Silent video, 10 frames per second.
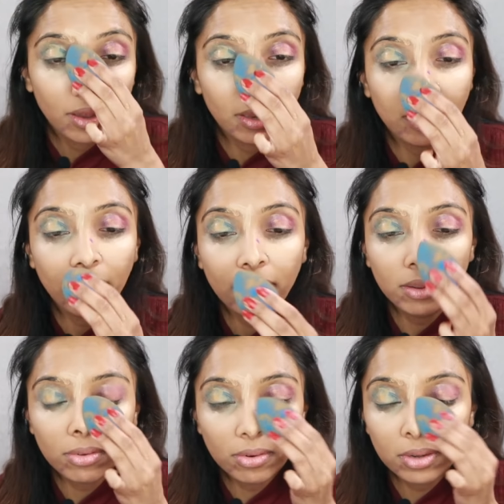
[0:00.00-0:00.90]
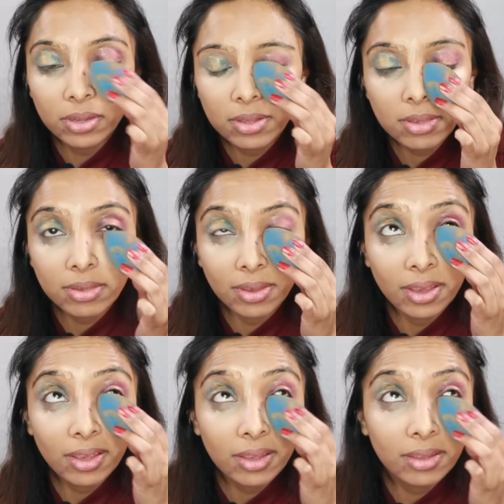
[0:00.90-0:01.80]
In the inner corners,
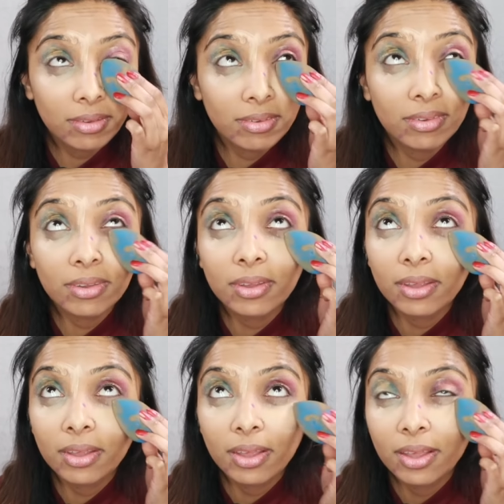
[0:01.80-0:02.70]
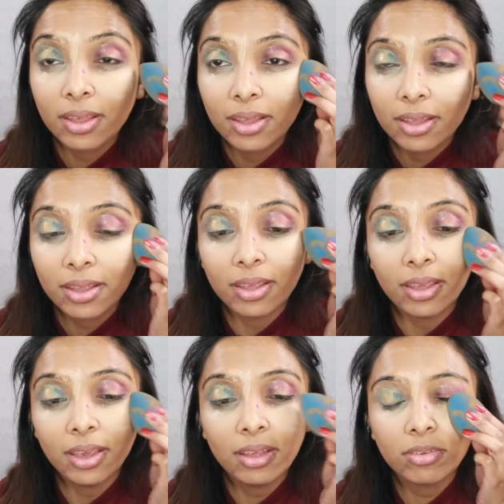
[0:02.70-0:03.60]
yes.
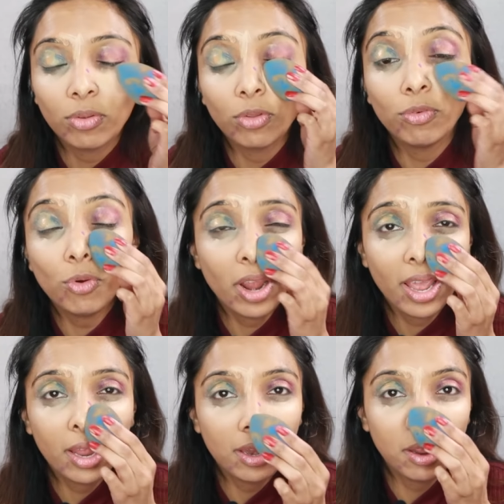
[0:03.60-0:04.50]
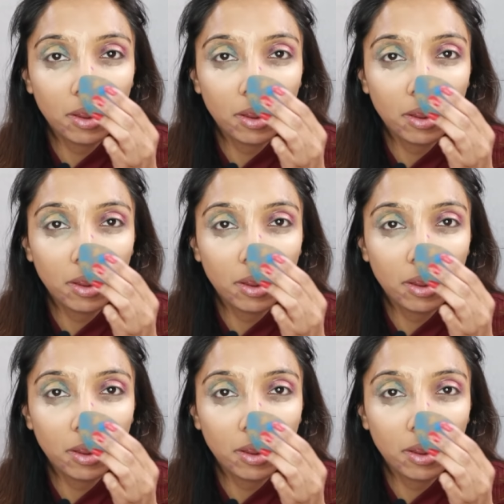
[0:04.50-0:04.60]
Yes, on the forehead.